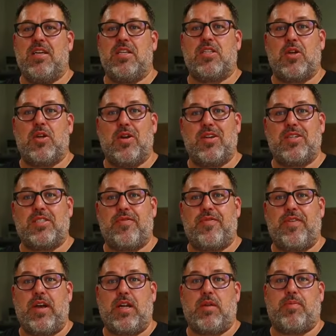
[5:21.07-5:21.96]
ones in the
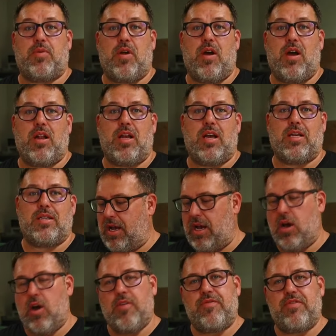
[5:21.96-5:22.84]
past
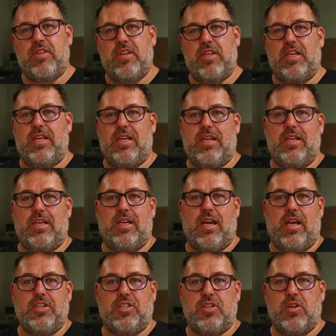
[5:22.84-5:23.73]
and I actually have a
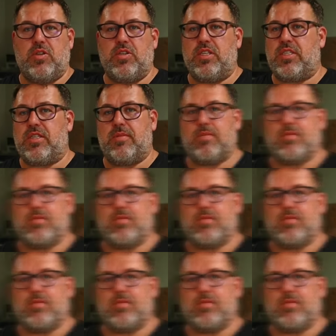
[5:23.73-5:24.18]
video that shows